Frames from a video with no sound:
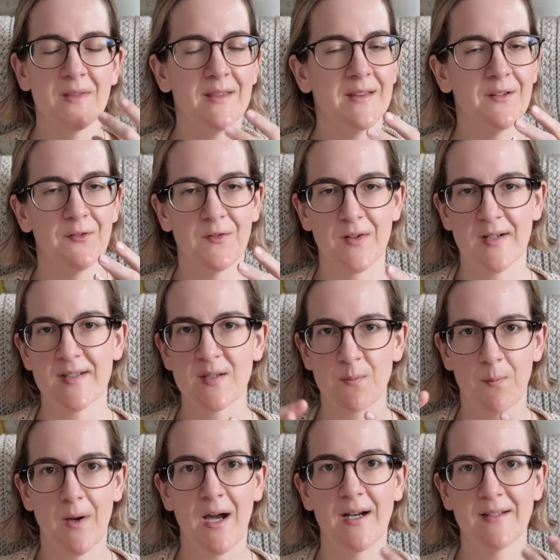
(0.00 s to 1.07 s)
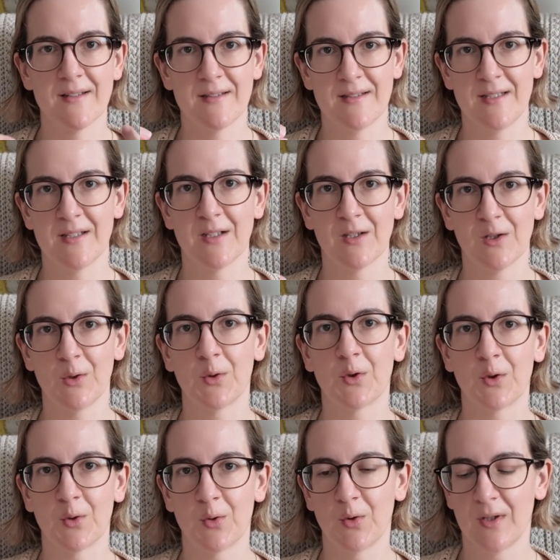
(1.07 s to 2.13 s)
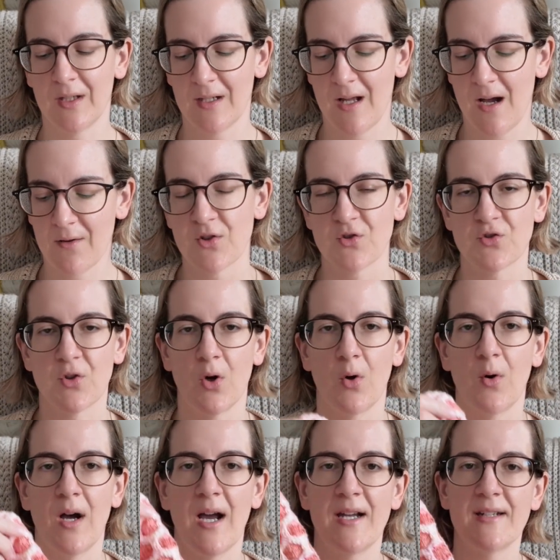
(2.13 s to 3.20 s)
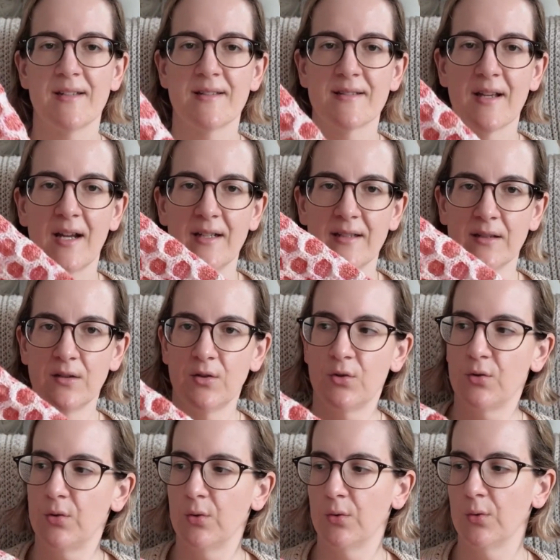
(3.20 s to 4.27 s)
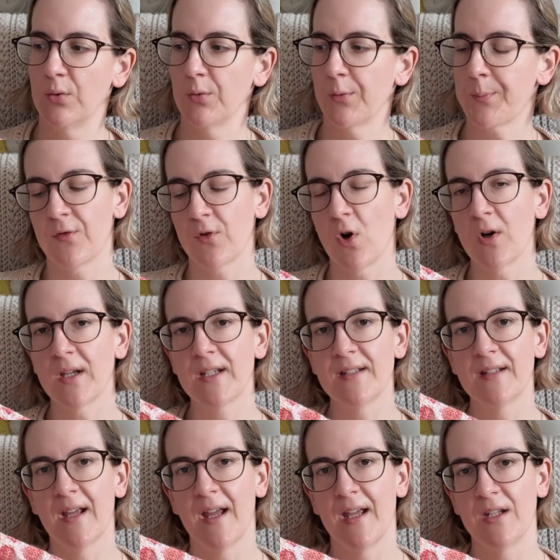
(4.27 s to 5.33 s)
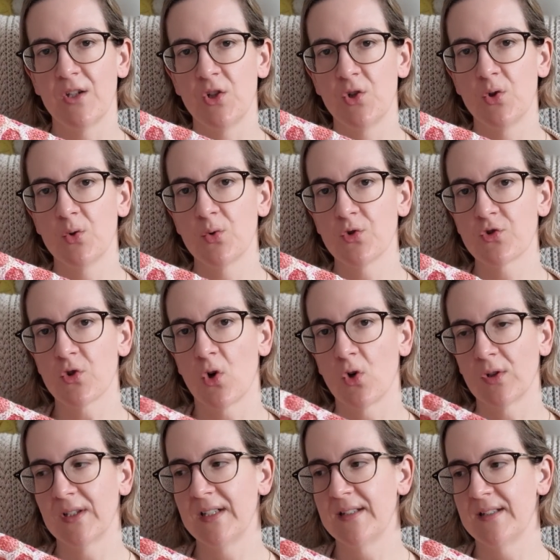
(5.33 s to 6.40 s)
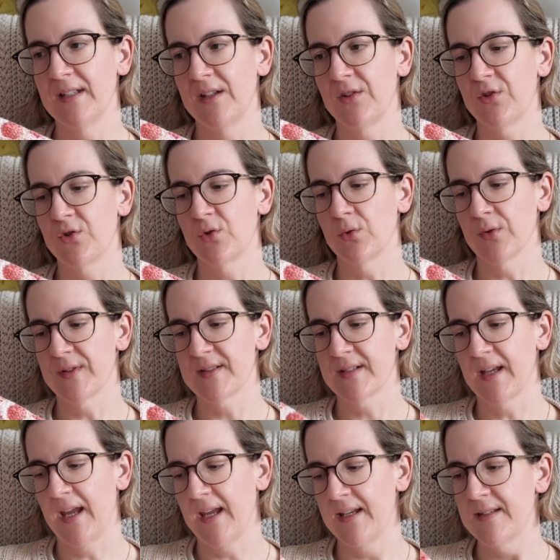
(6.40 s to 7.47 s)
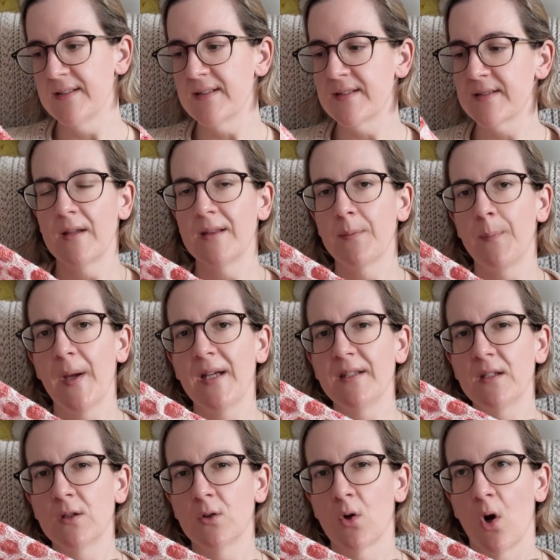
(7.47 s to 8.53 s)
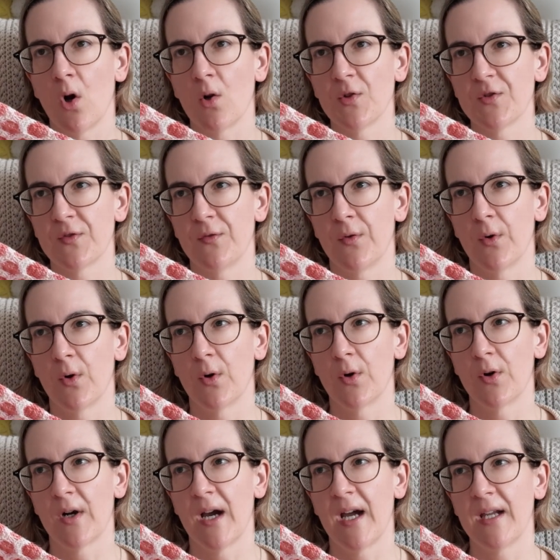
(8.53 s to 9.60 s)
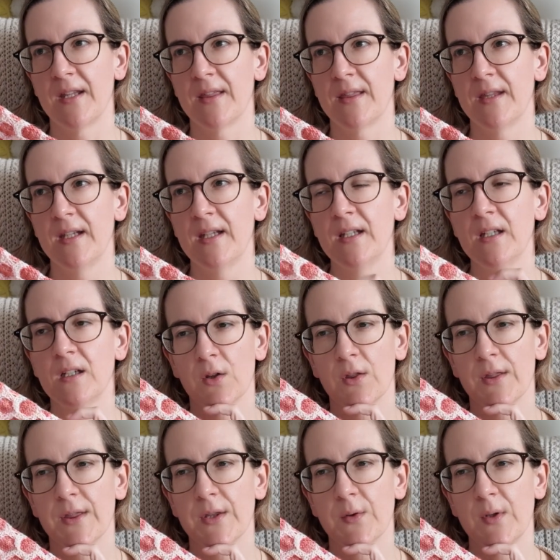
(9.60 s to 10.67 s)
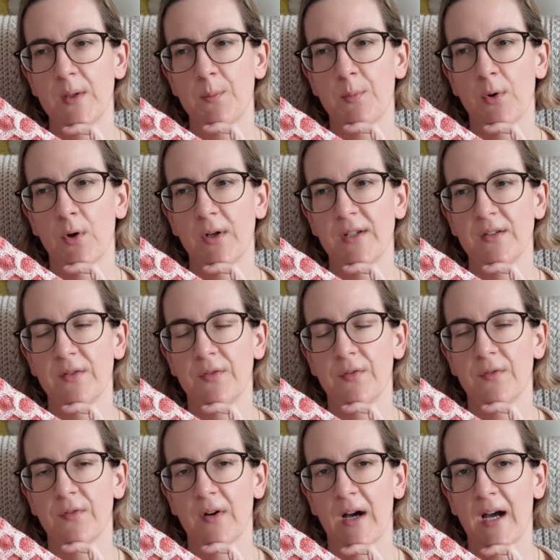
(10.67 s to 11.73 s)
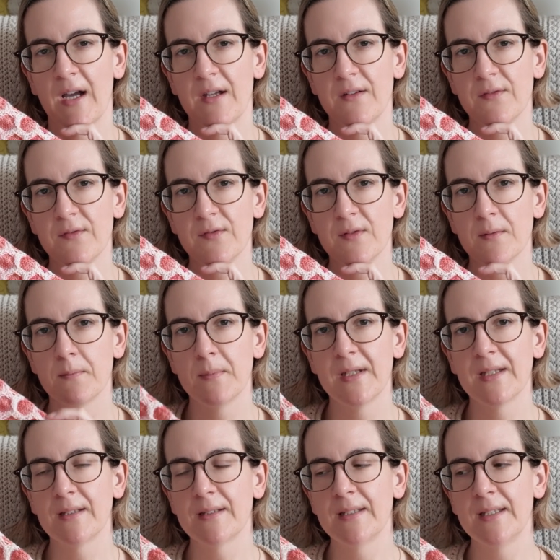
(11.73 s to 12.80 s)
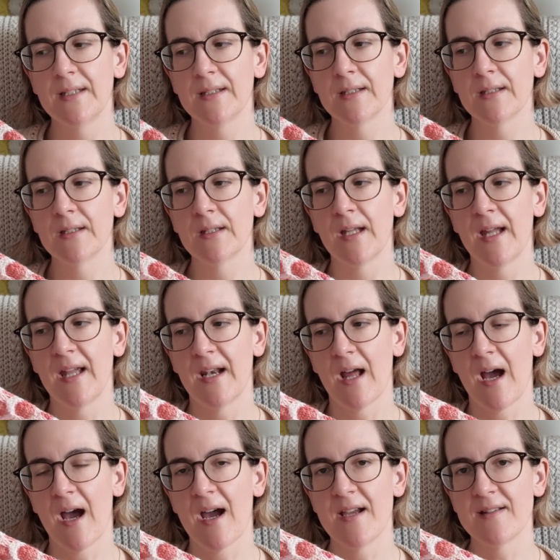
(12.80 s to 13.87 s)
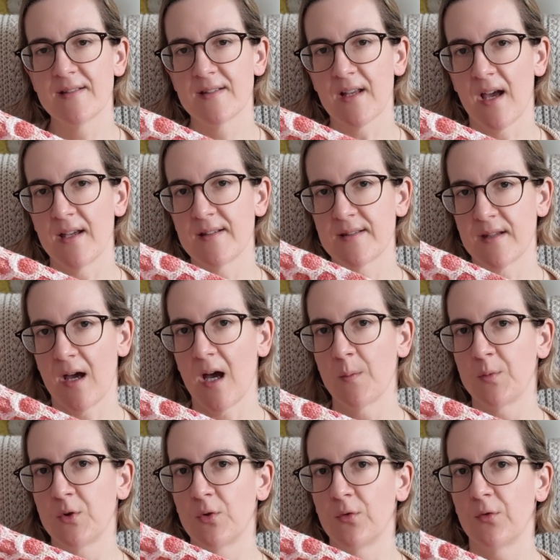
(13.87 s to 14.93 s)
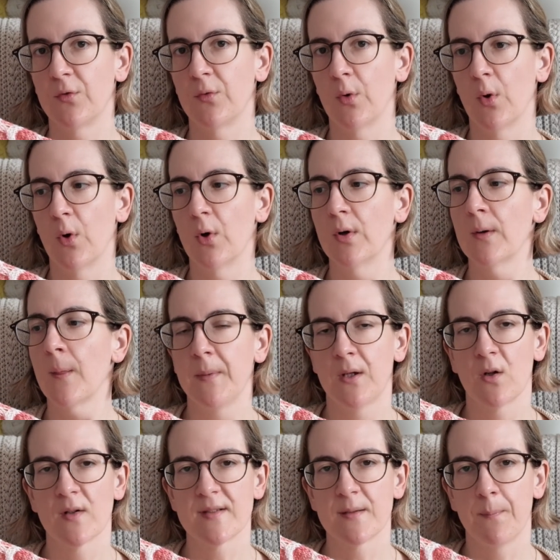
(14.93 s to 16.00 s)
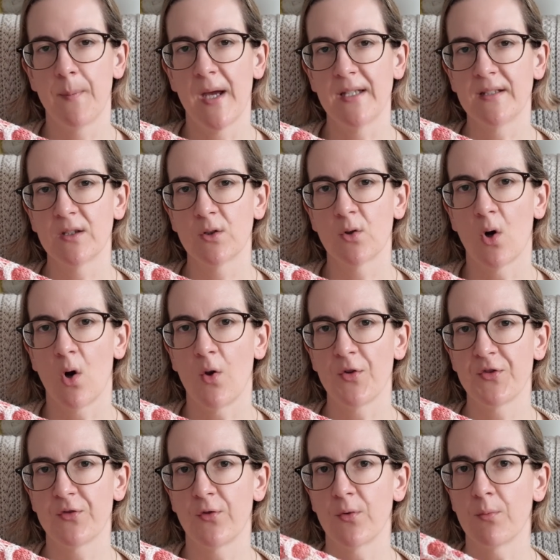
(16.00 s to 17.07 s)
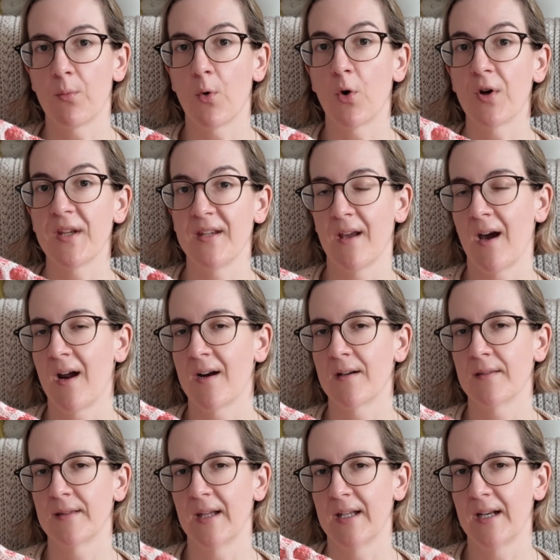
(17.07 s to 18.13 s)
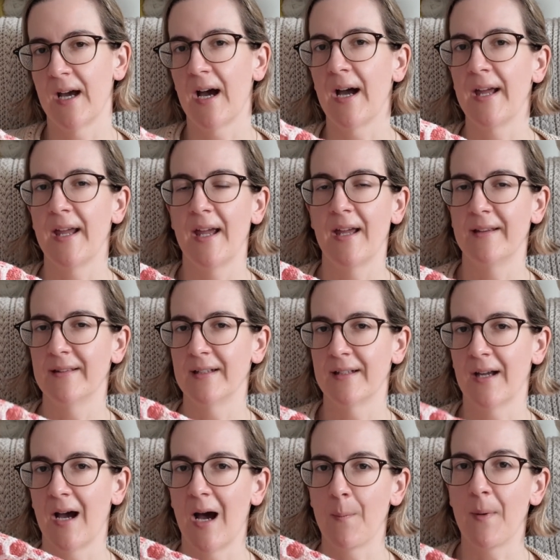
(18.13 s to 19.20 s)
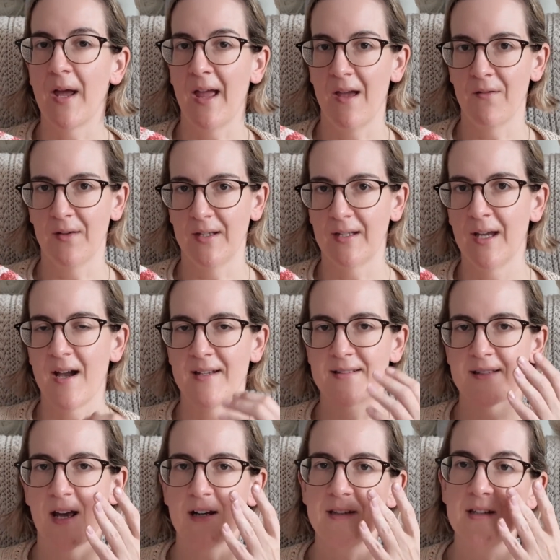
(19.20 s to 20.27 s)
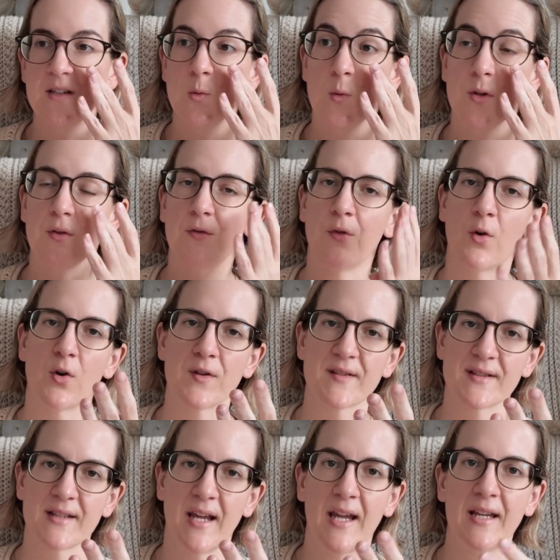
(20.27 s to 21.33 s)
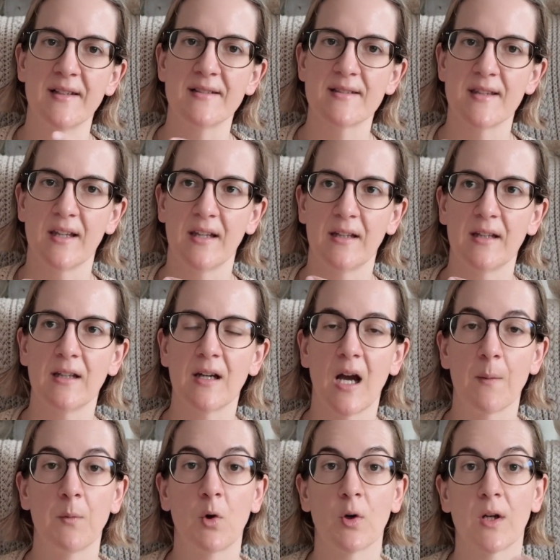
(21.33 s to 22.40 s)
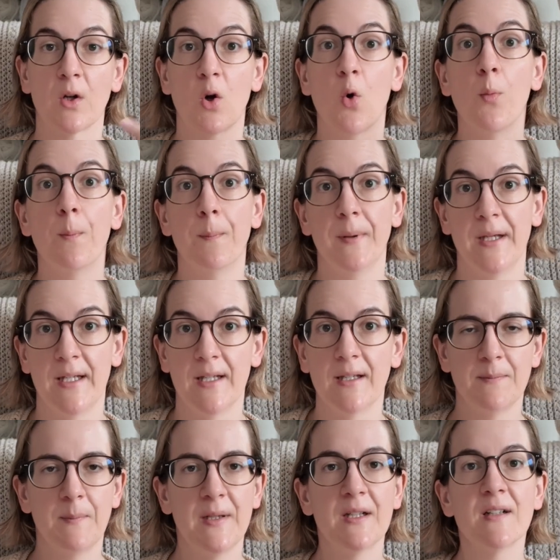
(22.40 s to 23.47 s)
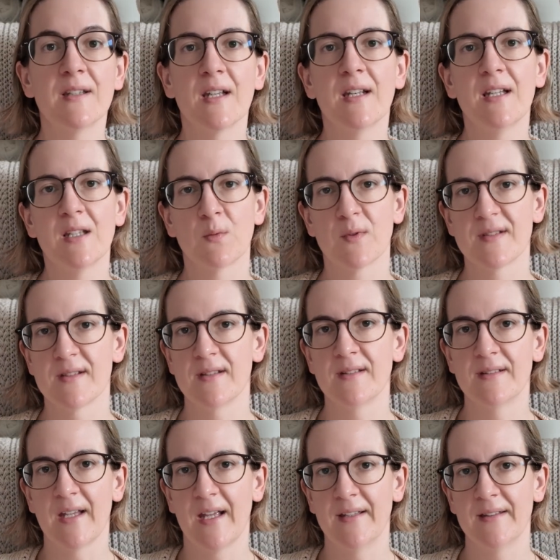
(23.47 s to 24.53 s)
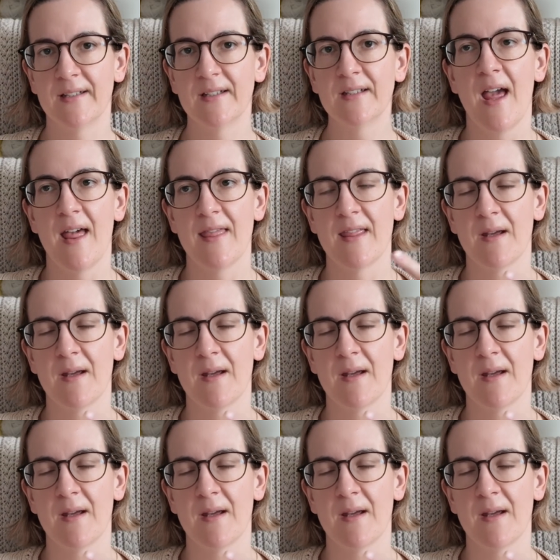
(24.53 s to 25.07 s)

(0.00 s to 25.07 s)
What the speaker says: the first part didn't look good enough. So I decided to frog it and use only these two skeins. The pattern calls for, I think, 3.5 mil needle, and I sized up to 4 because the pattern calls for more yarn than I ended up having. I started with 4 skeins thinking I'm gonna go bigger than it was intended, and